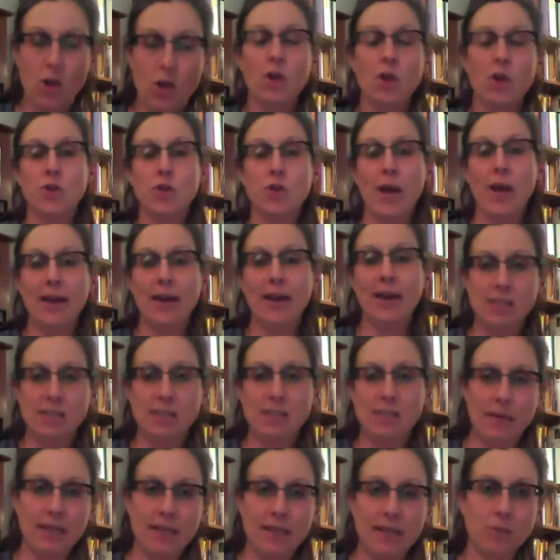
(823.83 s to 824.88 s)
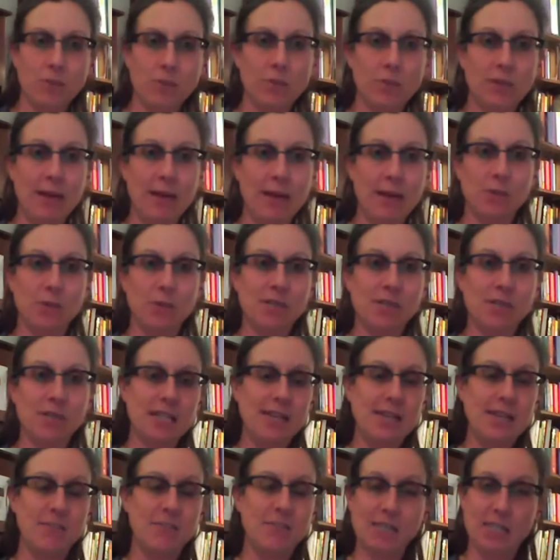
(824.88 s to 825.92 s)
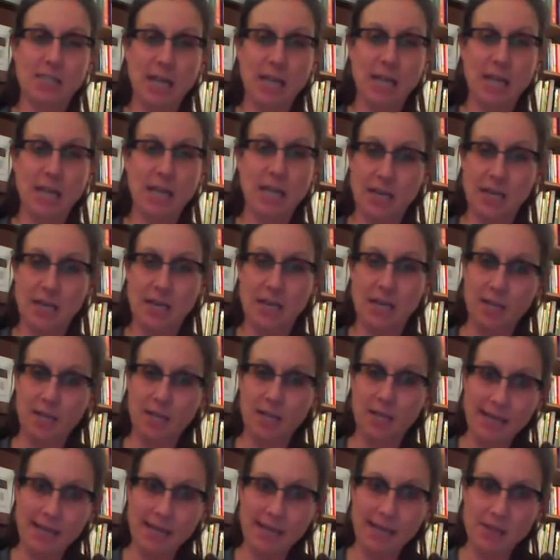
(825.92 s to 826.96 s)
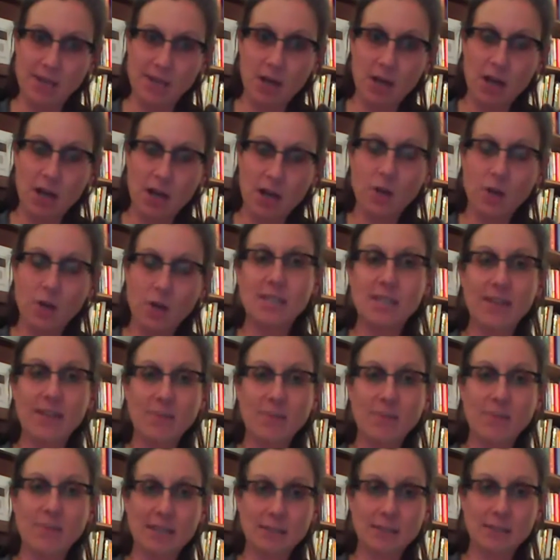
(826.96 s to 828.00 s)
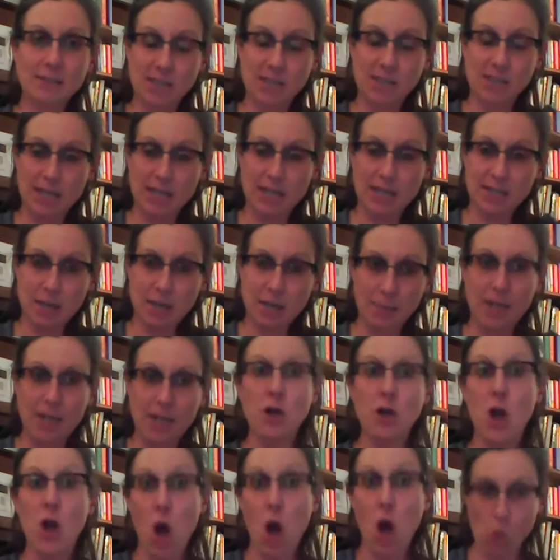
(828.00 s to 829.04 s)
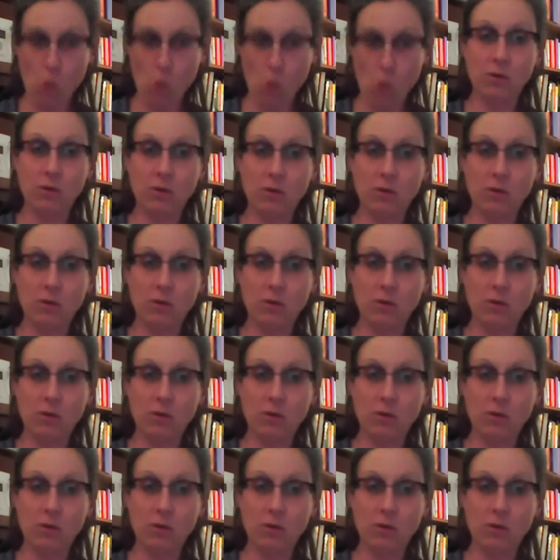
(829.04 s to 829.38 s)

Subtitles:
you have somebody that received massage therapy, yes, received massage therapy, no.